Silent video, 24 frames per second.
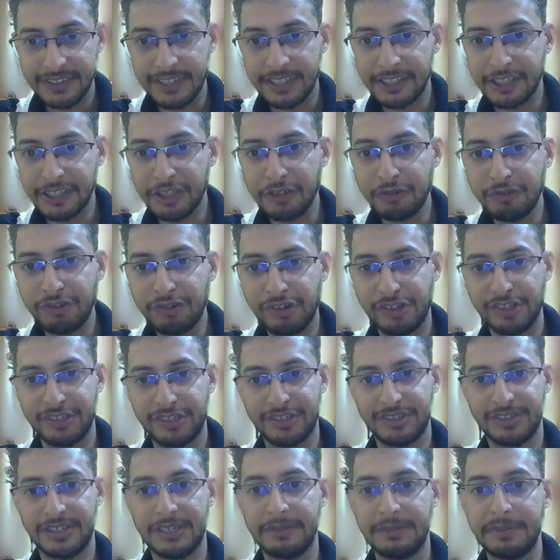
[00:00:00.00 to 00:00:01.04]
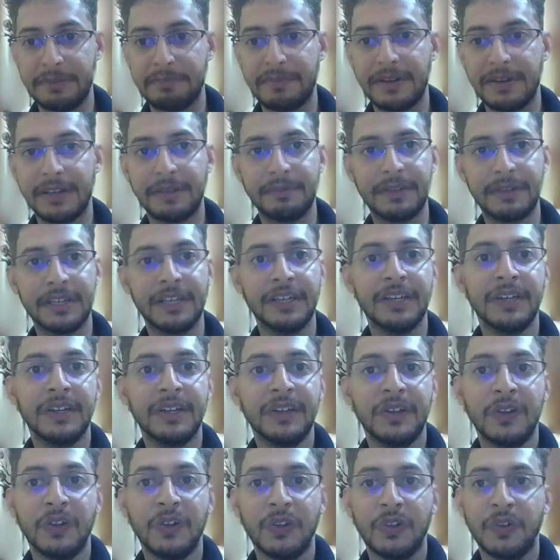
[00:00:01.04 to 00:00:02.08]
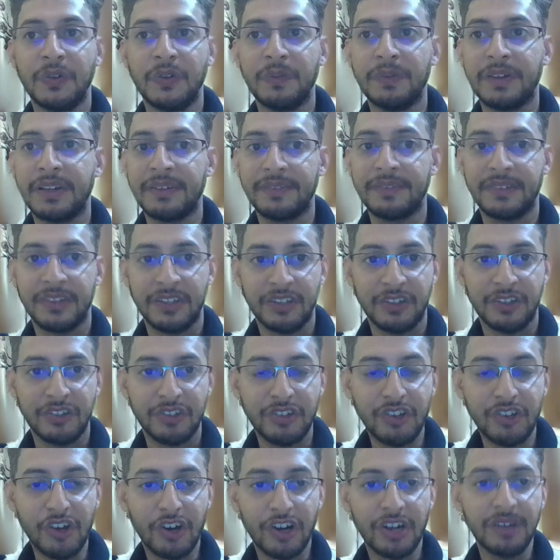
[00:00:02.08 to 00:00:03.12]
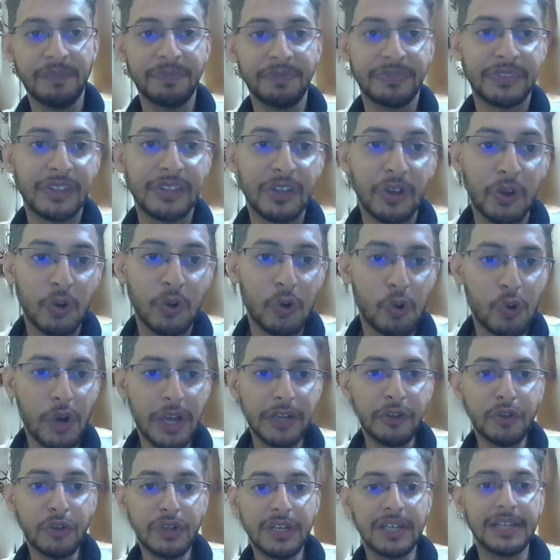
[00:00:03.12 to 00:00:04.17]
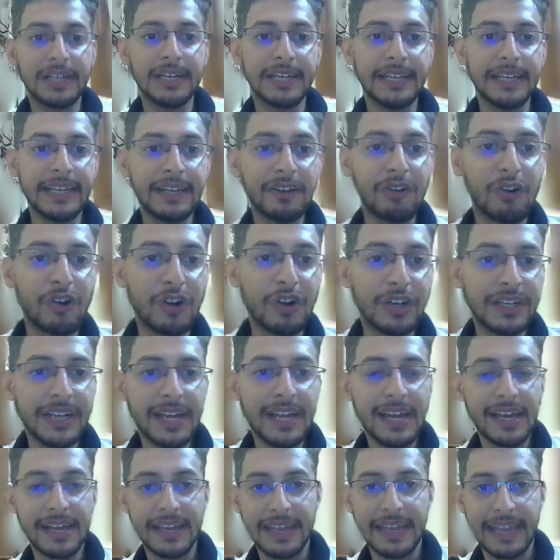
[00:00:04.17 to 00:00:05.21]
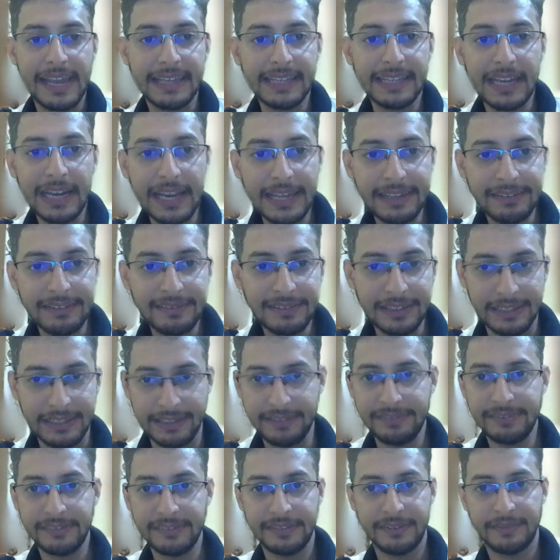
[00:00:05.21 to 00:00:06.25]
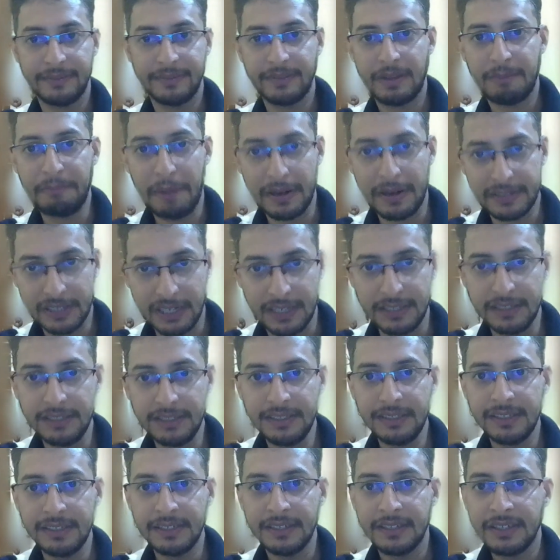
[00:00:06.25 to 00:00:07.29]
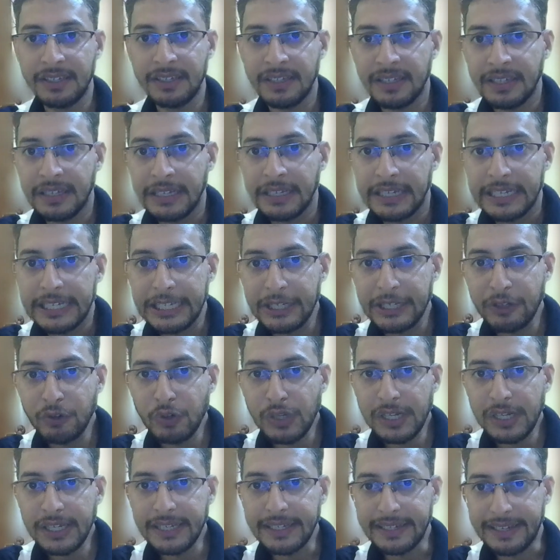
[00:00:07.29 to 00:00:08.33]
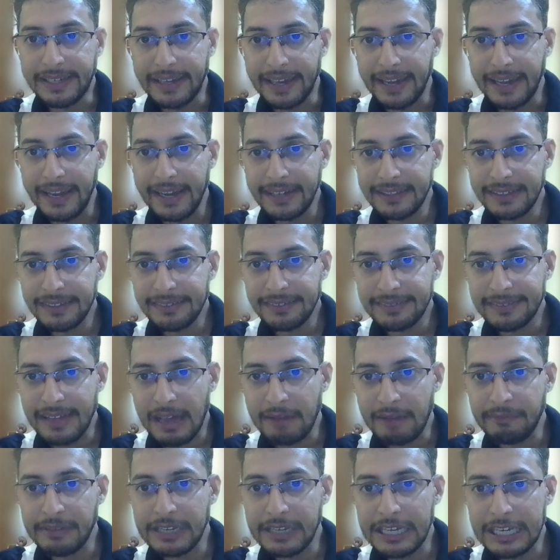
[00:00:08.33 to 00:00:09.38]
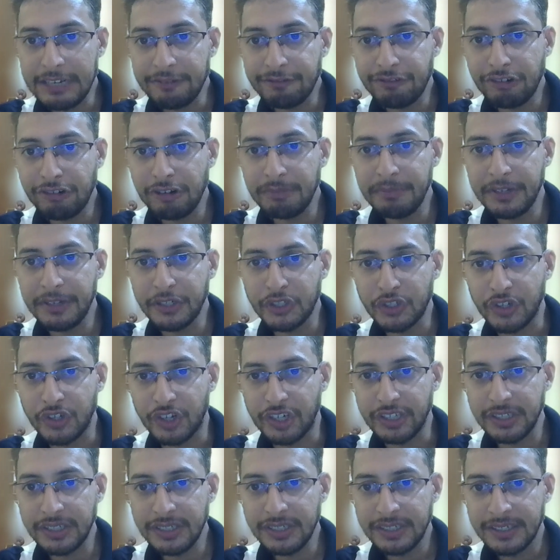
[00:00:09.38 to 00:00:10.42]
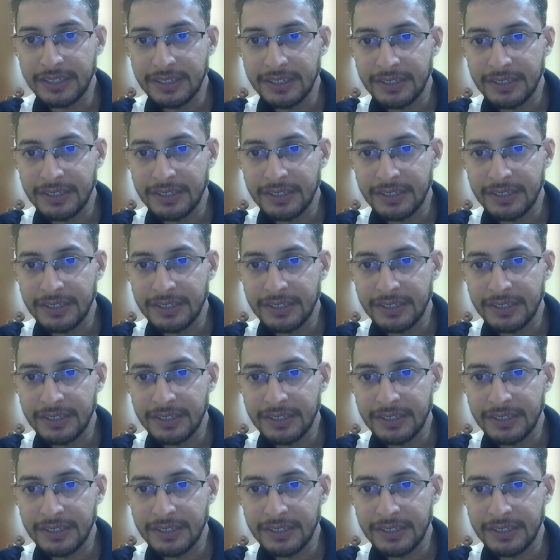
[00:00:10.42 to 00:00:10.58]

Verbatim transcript: Thank you for remembering me. So, when you click on the analysis button, you will get some information